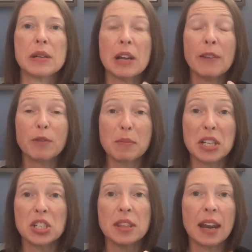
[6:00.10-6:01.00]

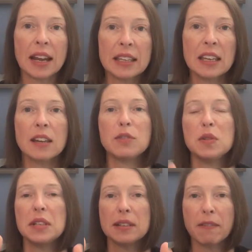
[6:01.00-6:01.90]
information that I give. You
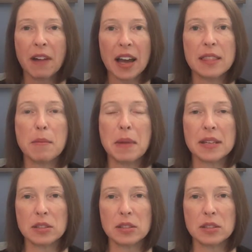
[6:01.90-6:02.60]
need to find the best